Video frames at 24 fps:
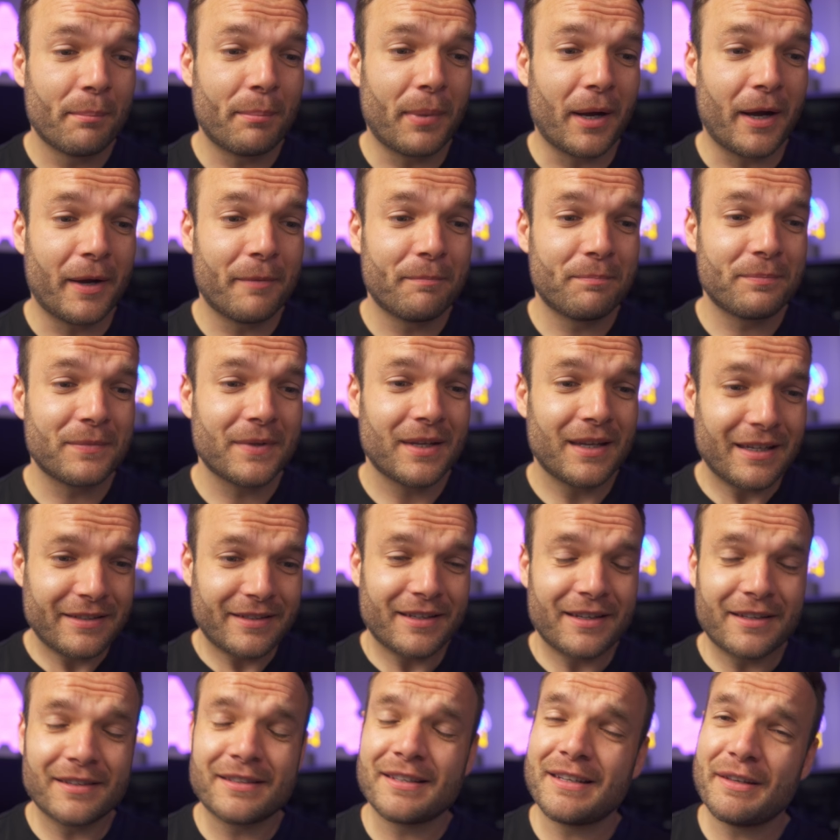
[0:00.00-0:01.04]
But is
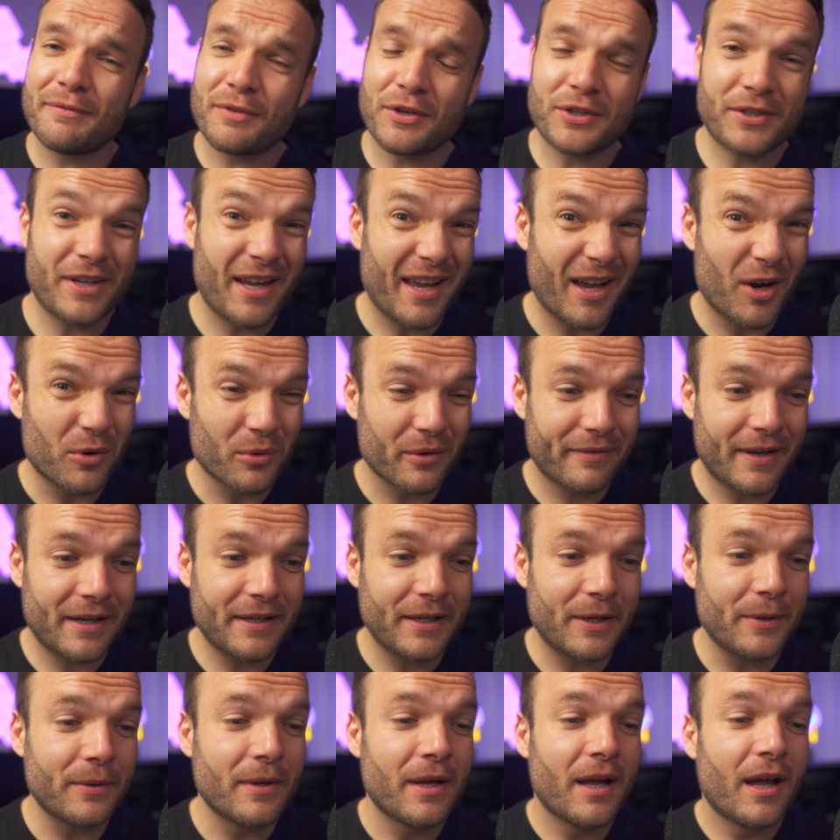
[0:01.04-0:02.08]
it going to deliver shareholder
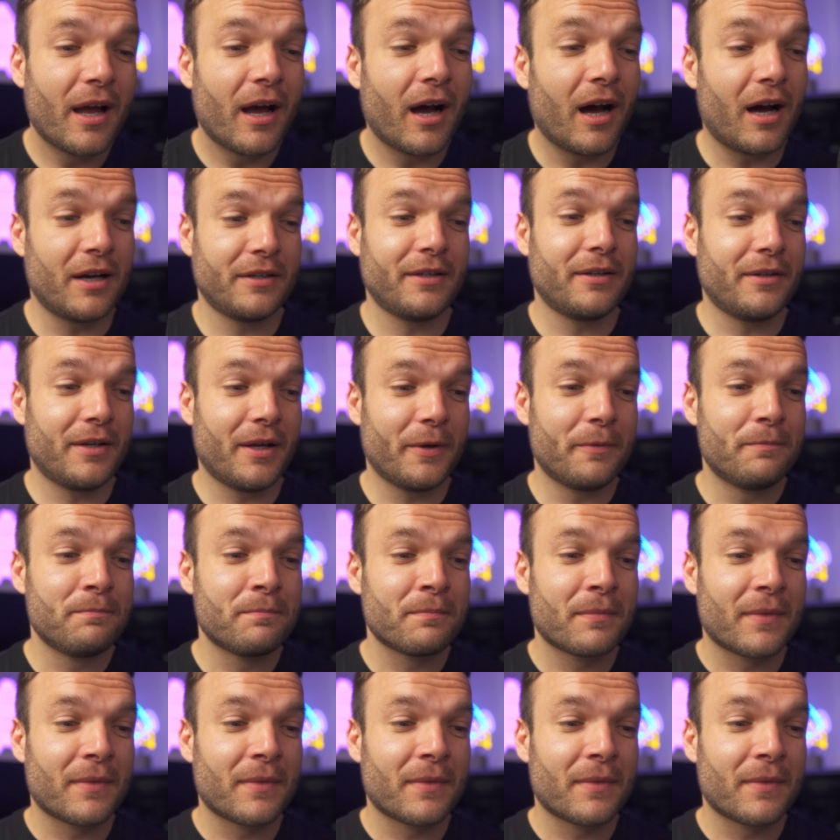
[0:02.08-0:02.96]
value? I don't know.